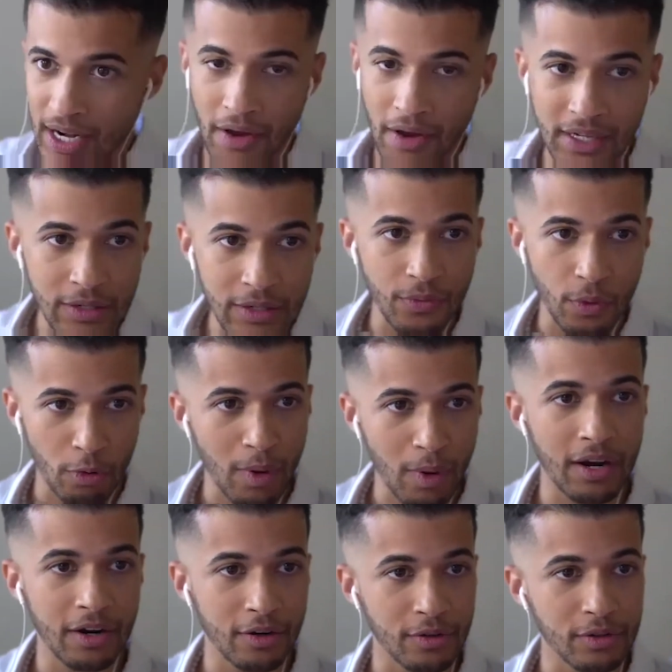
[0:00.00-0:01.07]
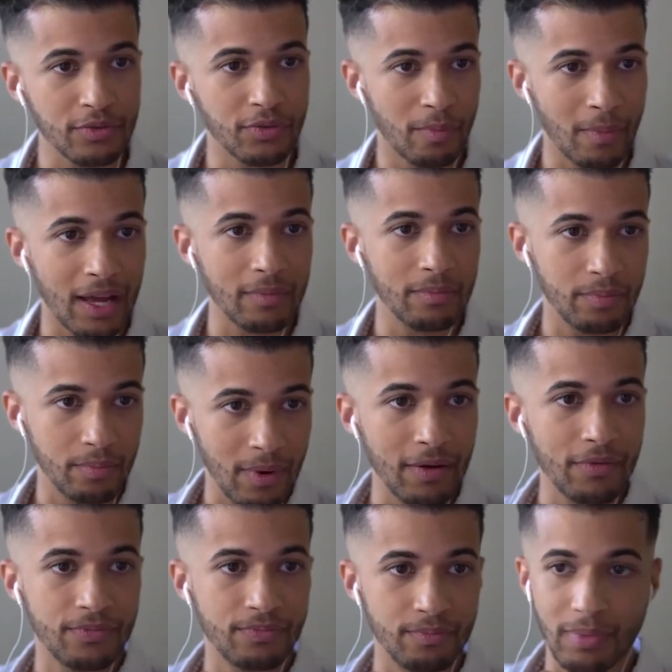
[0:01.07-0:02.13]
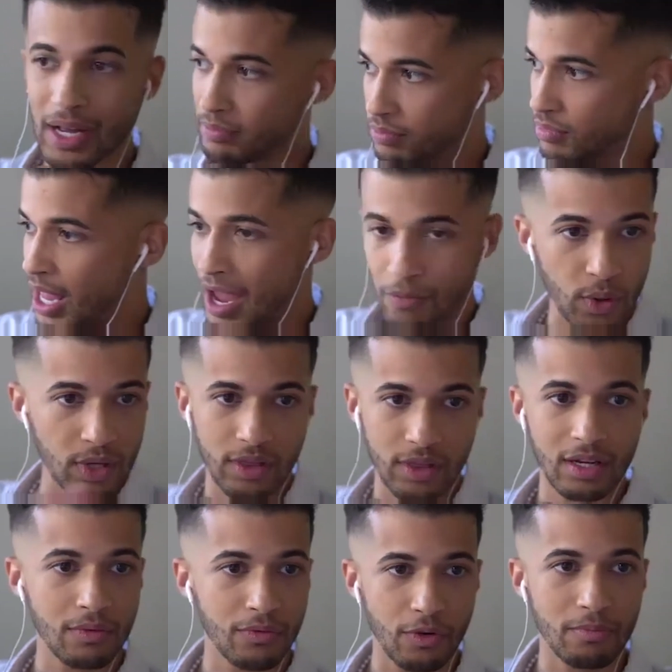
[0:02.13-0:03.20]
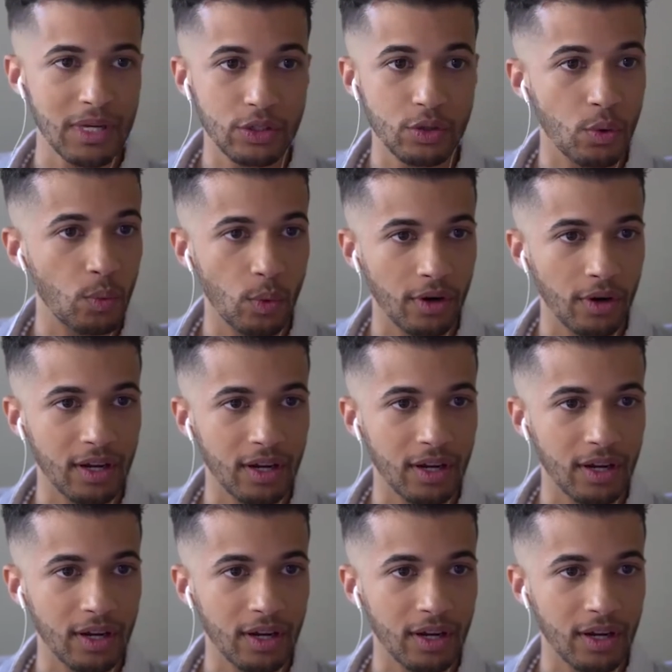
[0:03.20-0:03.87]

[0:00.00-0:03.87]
I need 4 monitors for my everything for me to work.